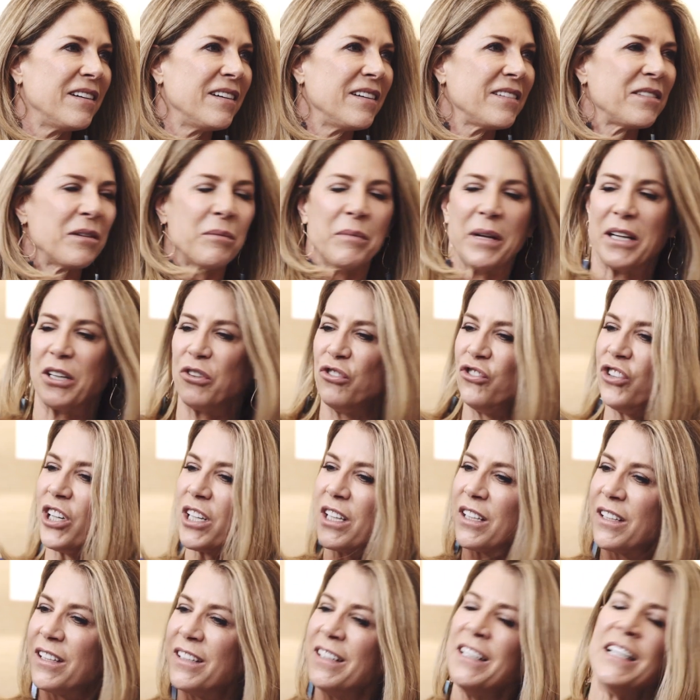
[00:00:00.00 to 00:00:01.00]
So I'm like,
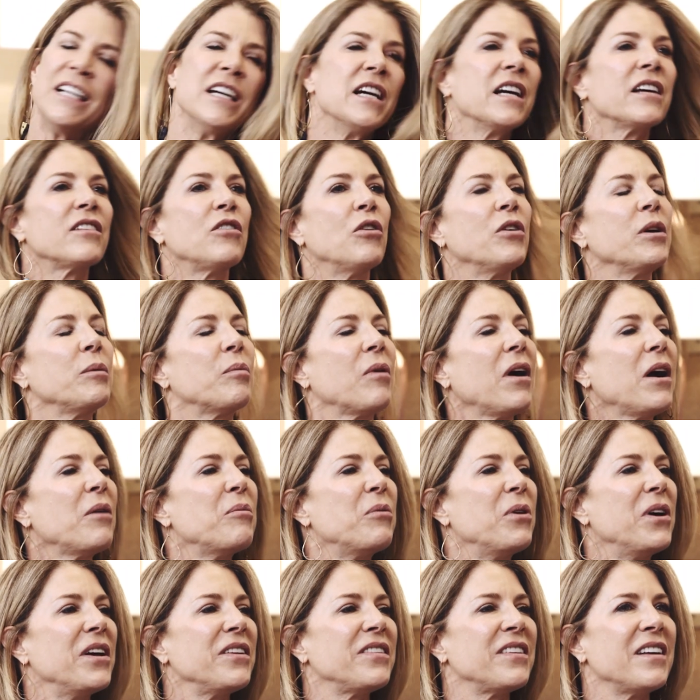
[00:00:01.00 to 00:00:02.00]
check. The only
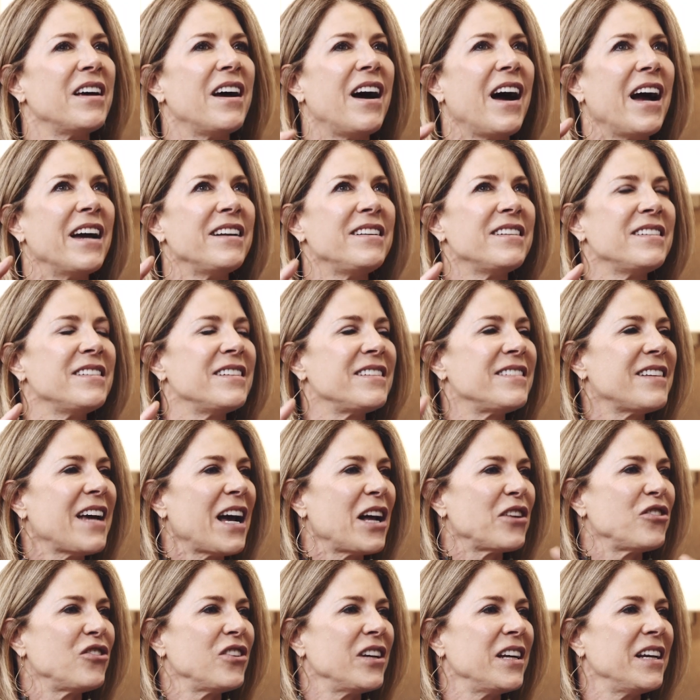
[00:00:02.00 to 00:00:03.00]
problem was I didn't
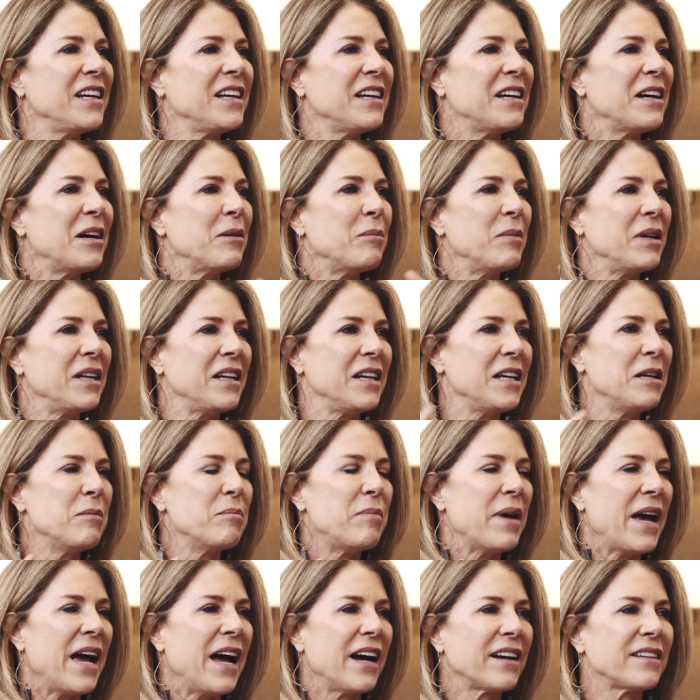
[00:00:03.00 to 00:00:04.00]
attach income and
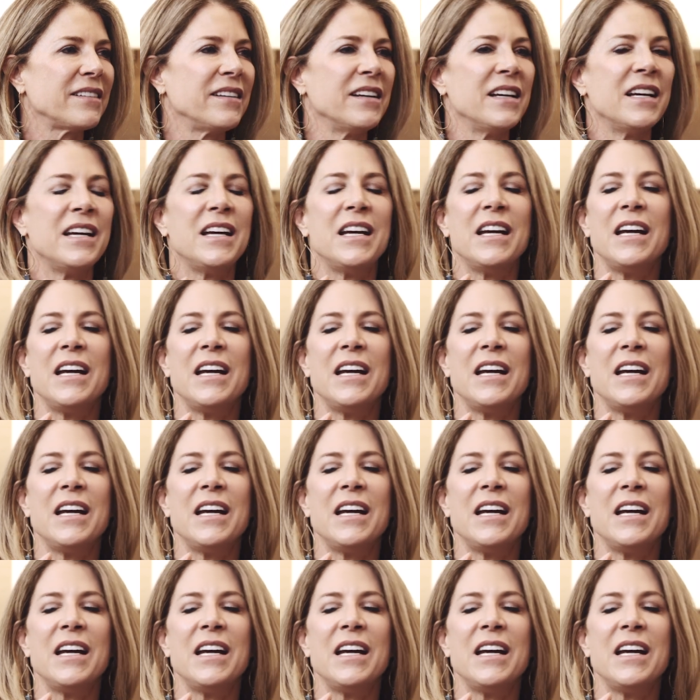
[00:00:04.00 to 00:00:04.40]
impact.